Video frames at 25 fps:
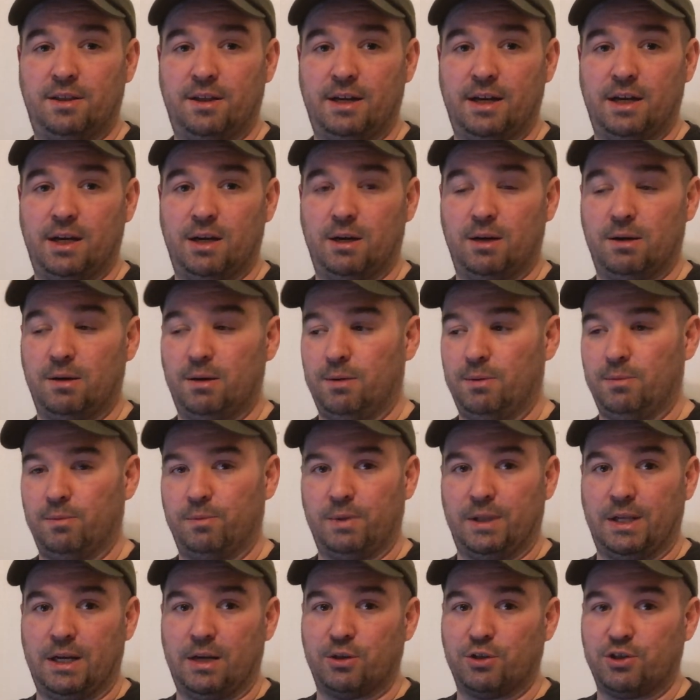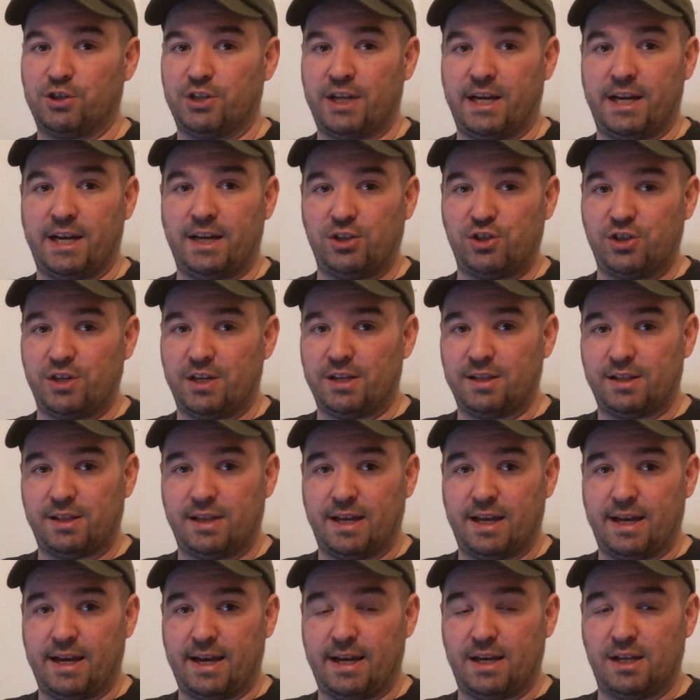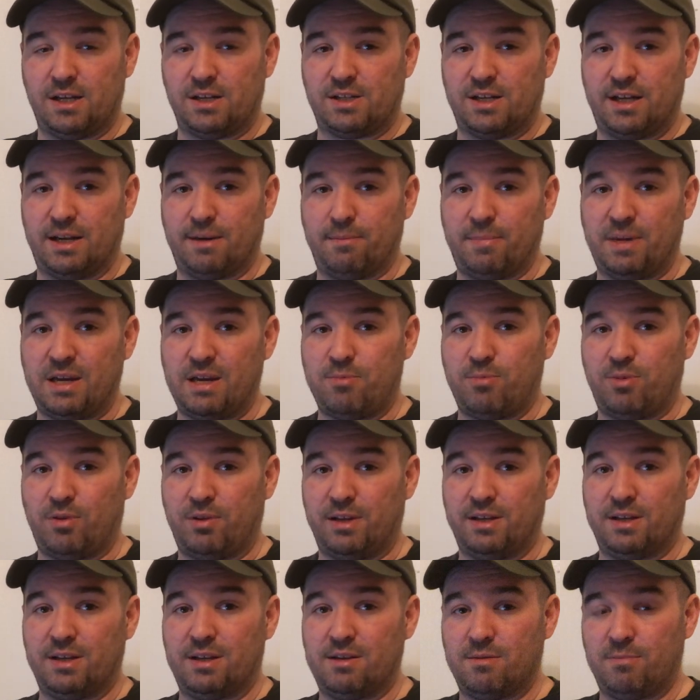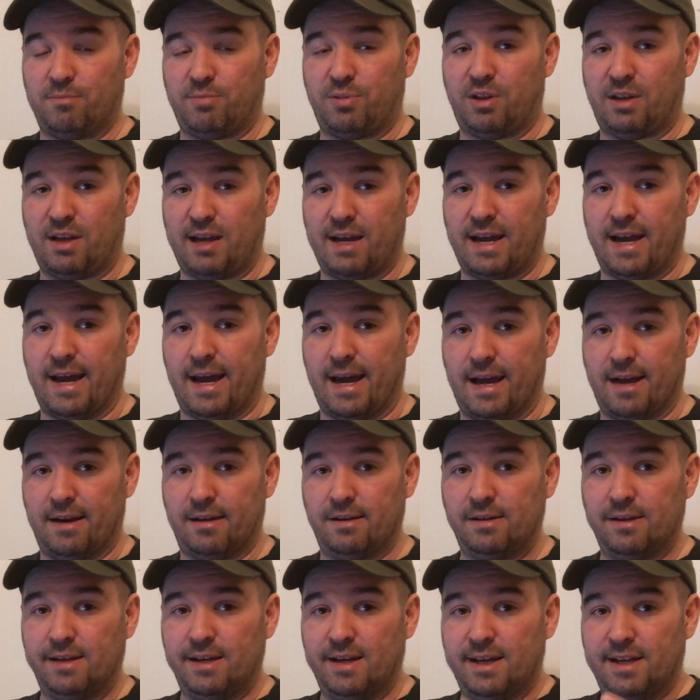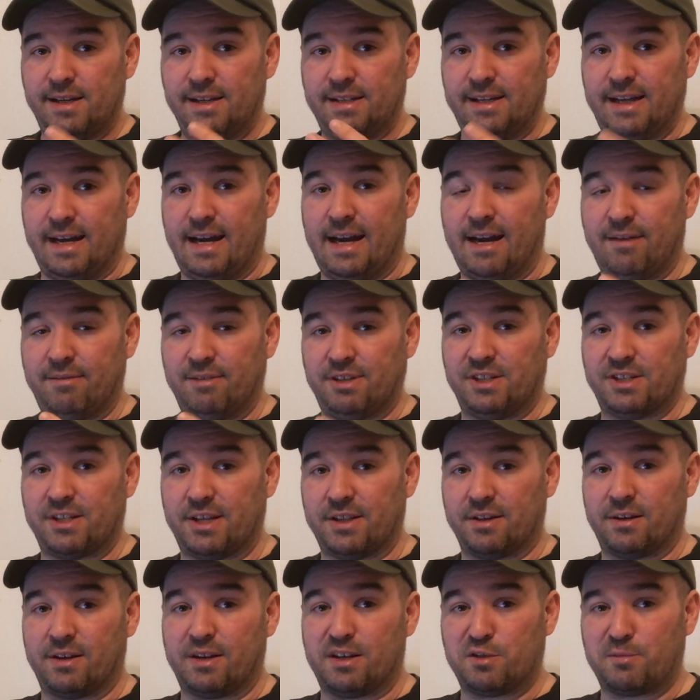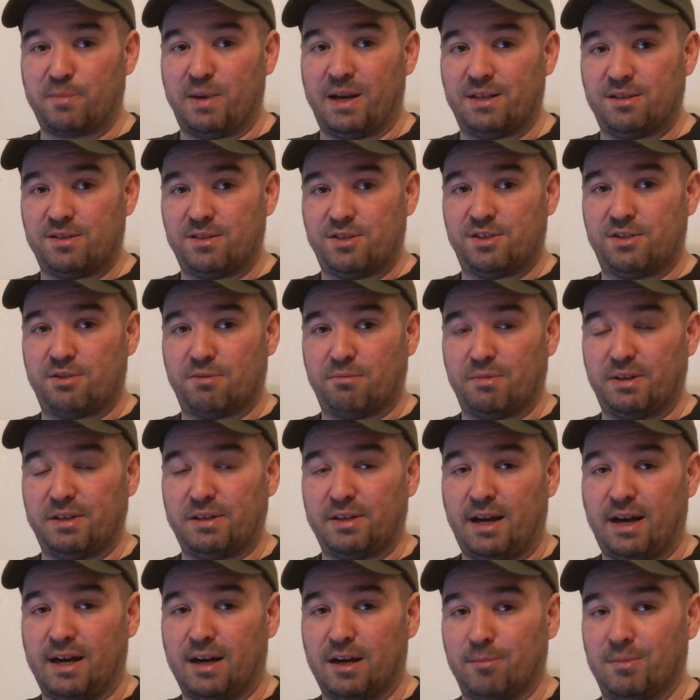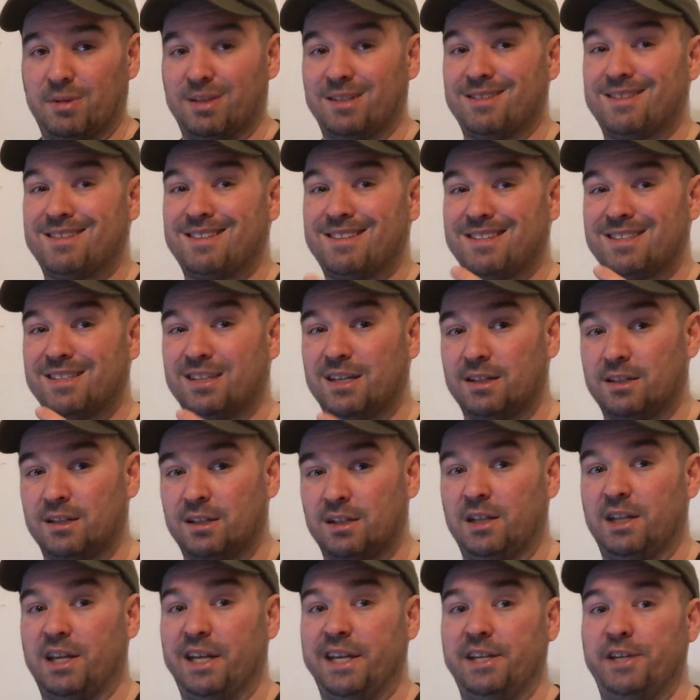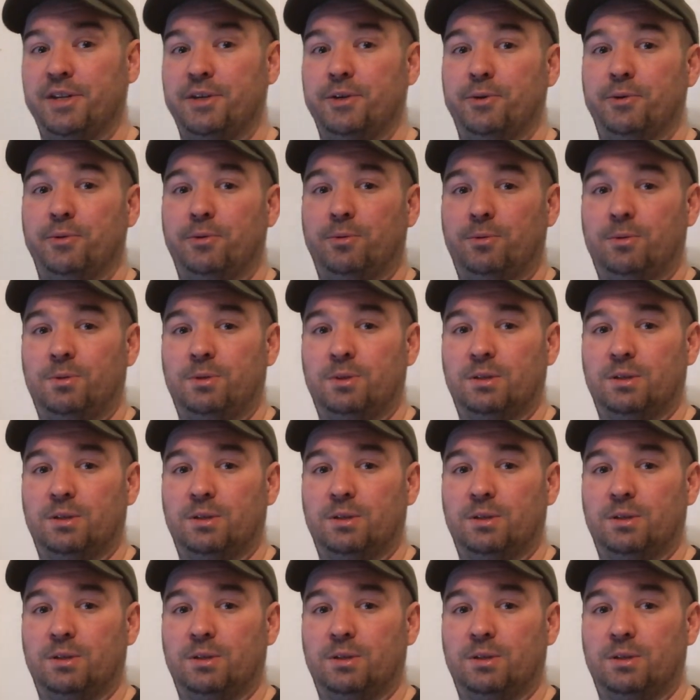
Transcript: They're changing things, and people that didn't plan to have these other expenses in retirement suddenly do.